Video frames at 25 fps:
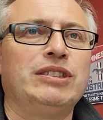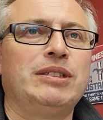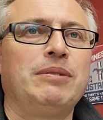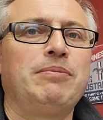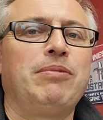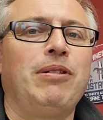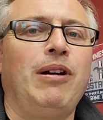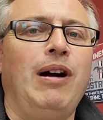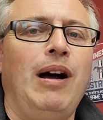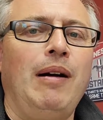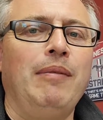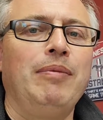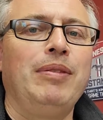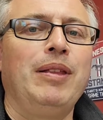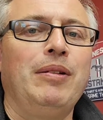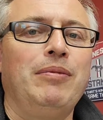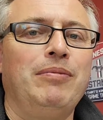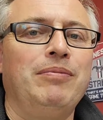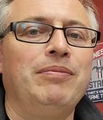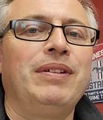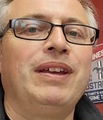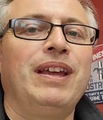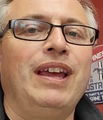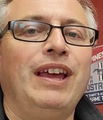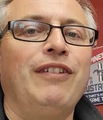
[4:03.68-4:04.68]
a
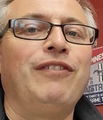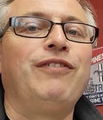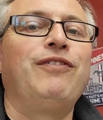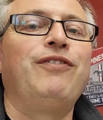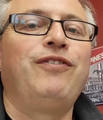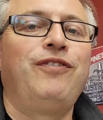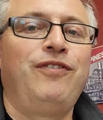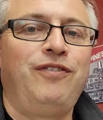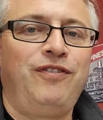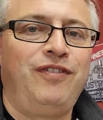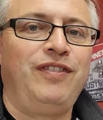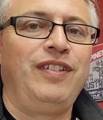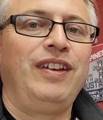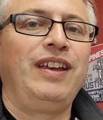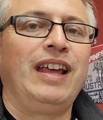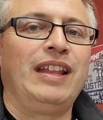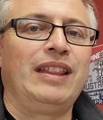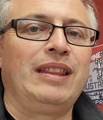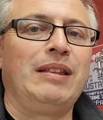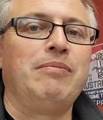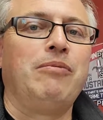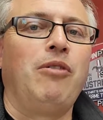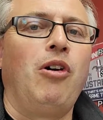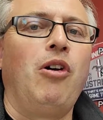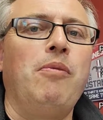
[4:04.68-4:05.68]
problem if at
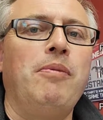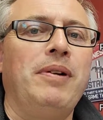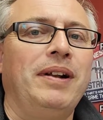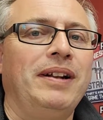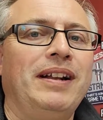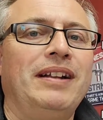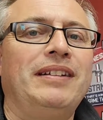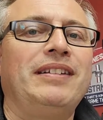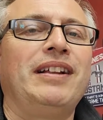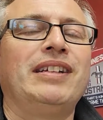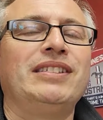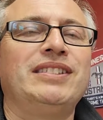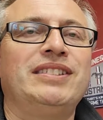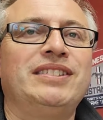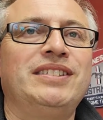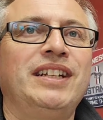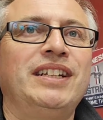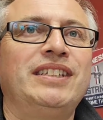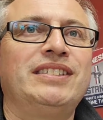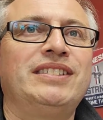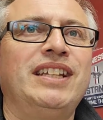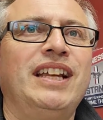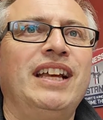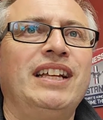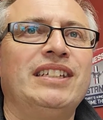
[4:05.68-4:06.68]
the moment it doesn't
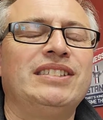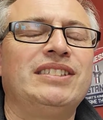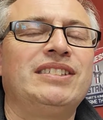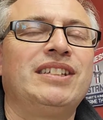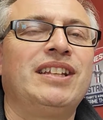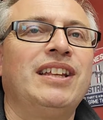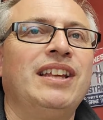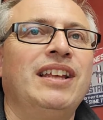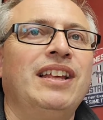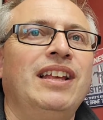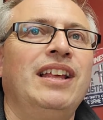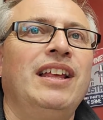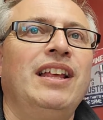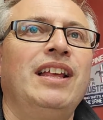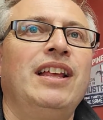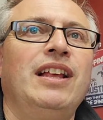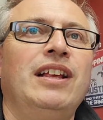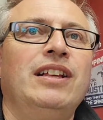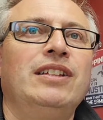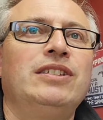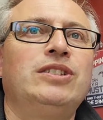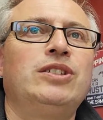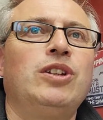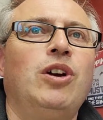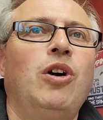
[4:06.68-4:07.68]
exist.
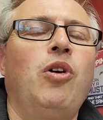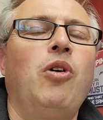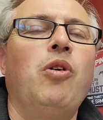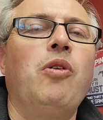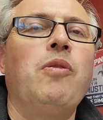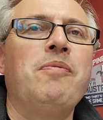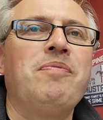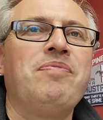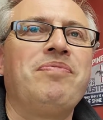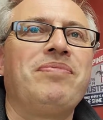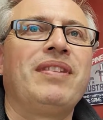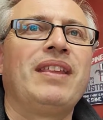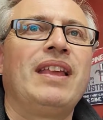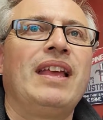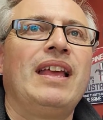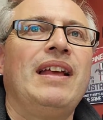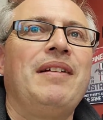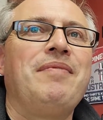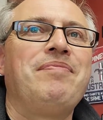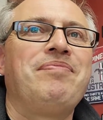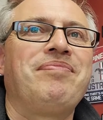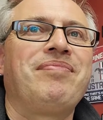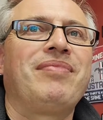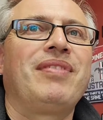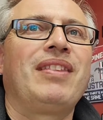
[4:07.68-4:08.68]
So
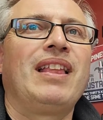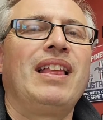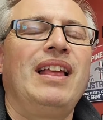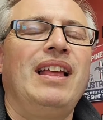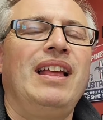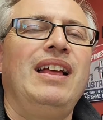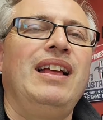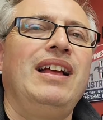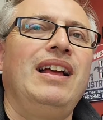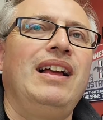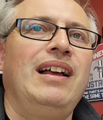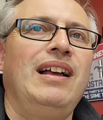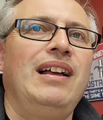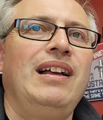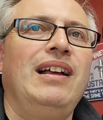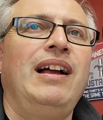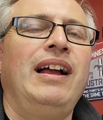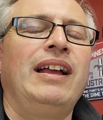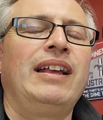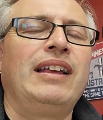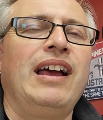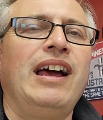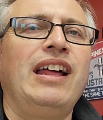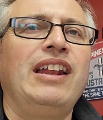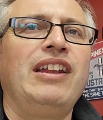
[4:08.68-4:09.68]
I
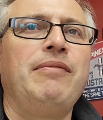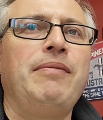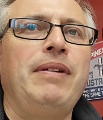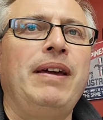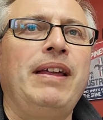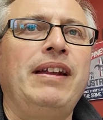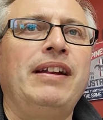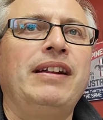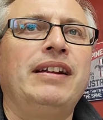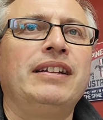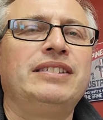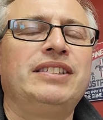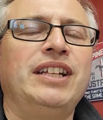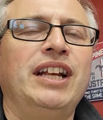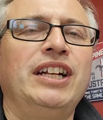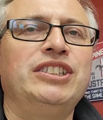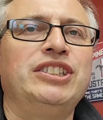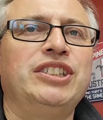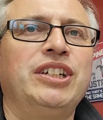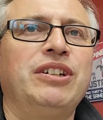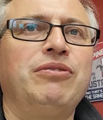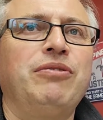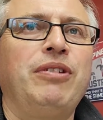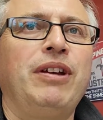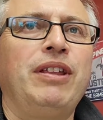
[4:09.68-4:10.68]
kind of made a
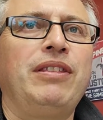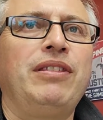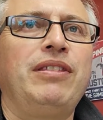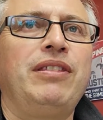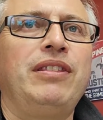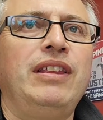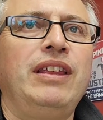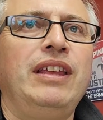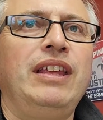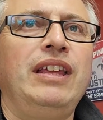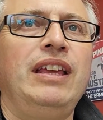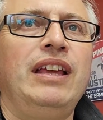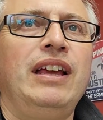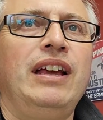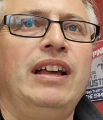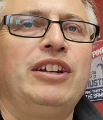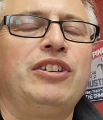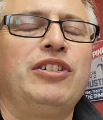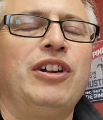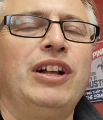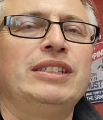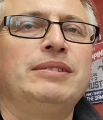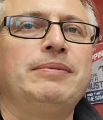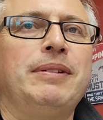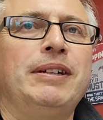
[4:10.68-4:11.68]
decision with the
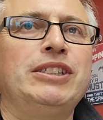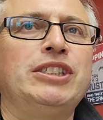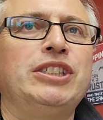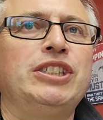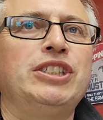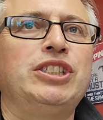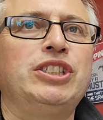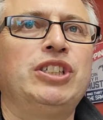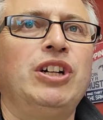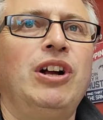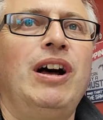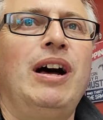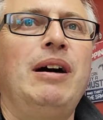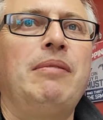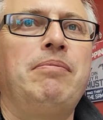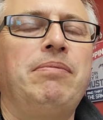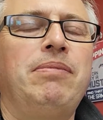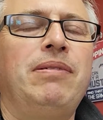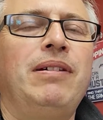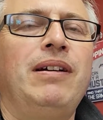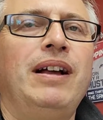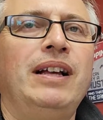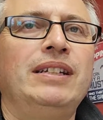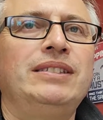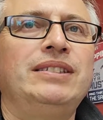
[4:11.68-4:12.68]
transmission shop.
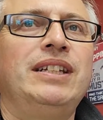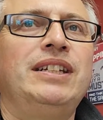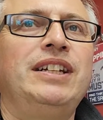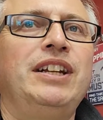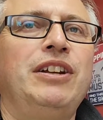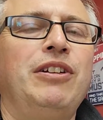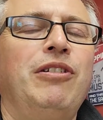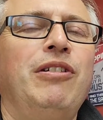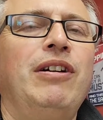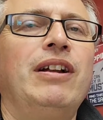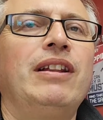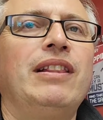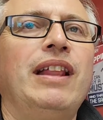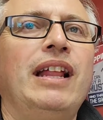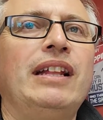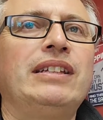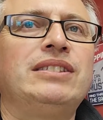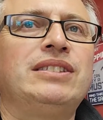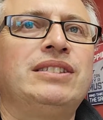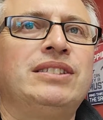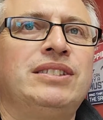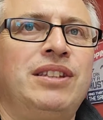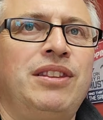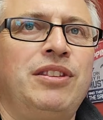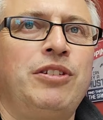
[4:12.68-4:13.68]
I said, you know what,
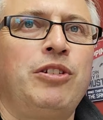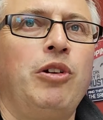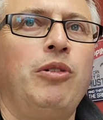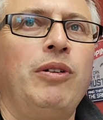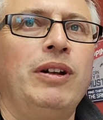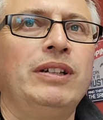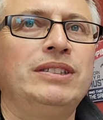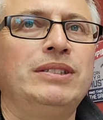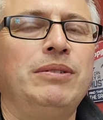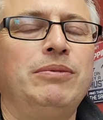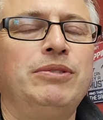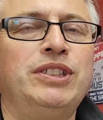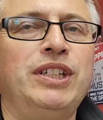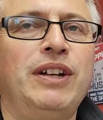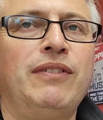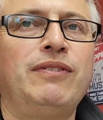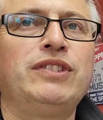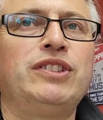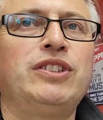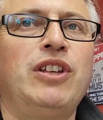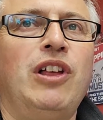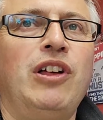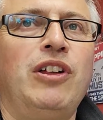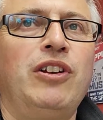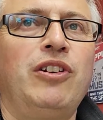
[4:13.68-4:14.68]
let's throw in some shift
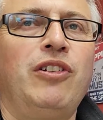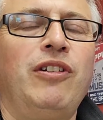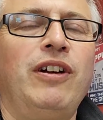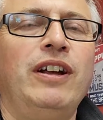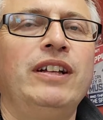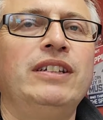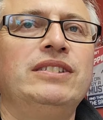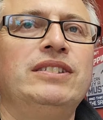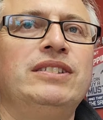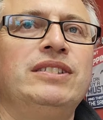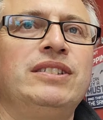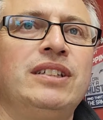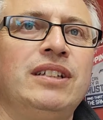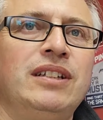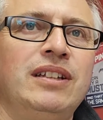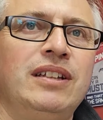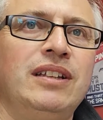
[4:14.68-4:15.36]
solenoids,